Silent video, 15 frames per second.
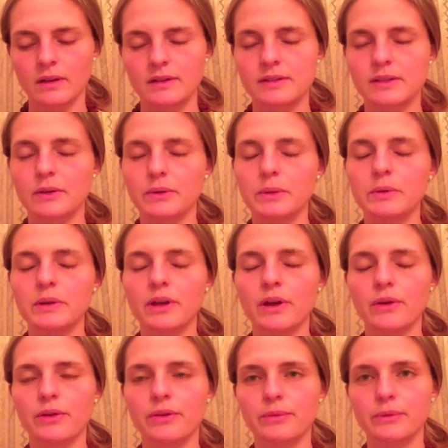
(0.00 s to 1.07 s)
So we will
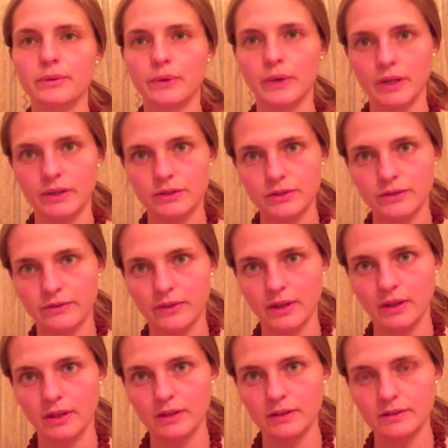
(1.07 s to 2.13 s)
go through each of
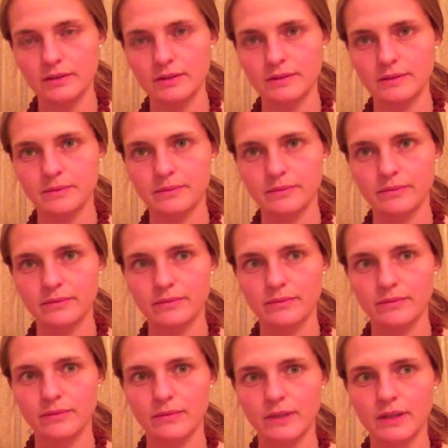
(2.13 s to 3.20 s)
these
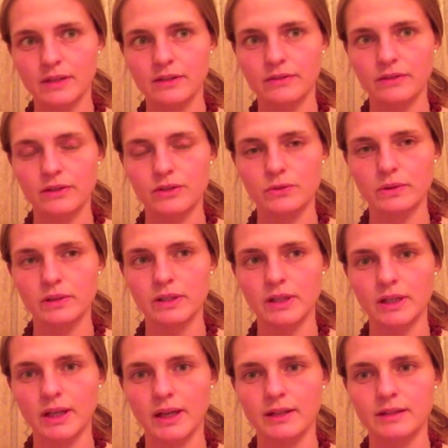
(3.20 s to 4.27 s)

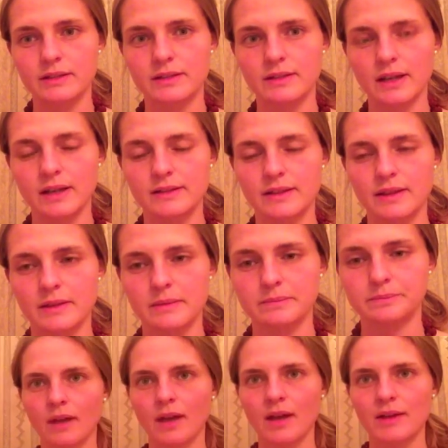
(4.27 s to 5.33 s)
individually and discuss
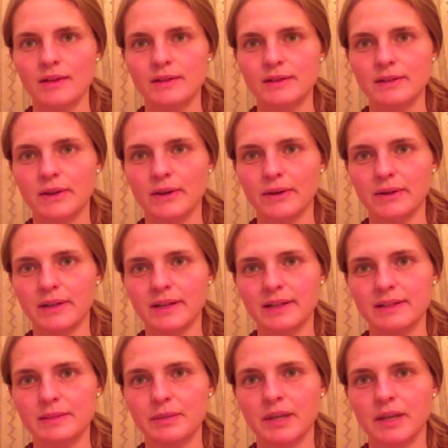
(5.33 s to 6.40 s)
them. So let
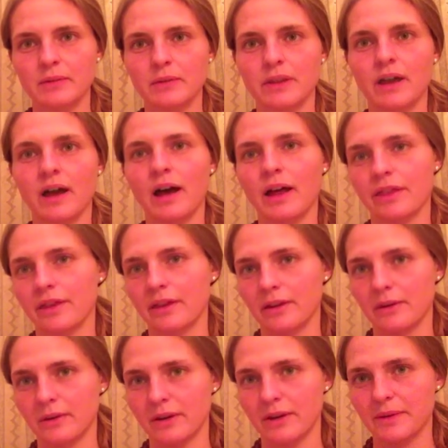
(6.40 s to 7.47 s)
us begin with Hatha
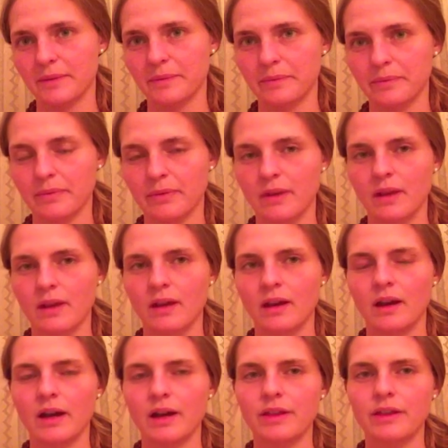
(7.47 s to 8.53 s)
Yoga.
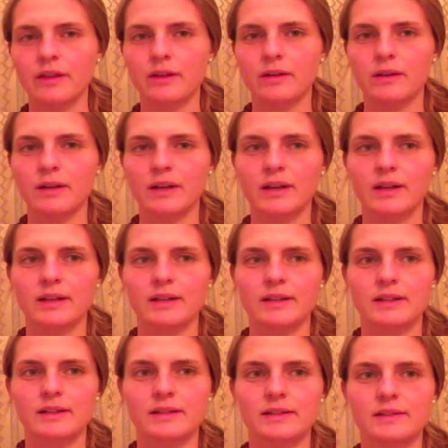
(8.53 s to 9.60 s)
Hatha Yoga
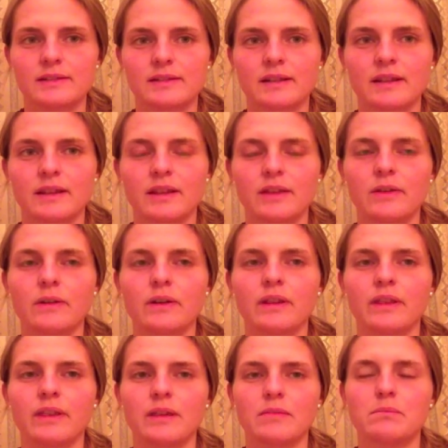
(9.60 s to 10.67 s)
is the yoga
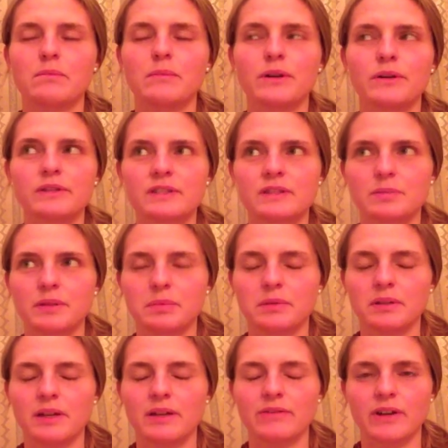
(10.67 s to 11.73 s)
that most
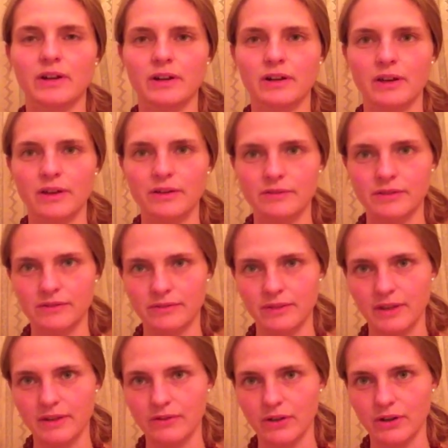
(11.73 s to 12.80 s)
people have heard of, if
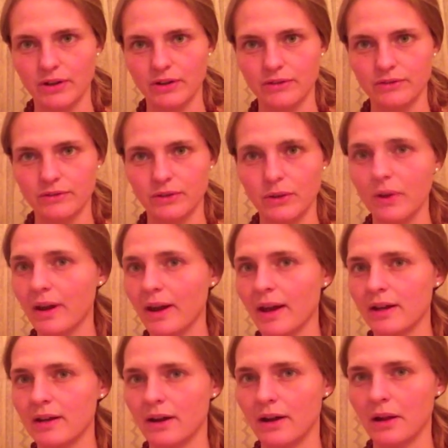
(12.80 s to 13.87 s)
they've heard of yoga
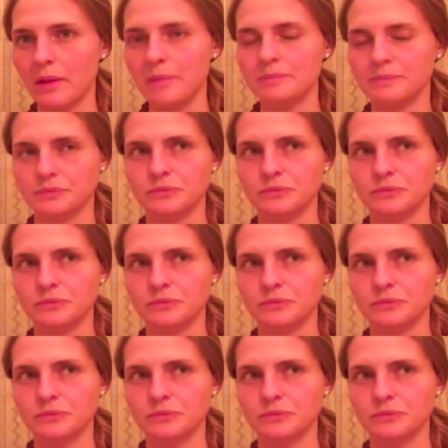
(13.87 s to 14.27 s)
at all.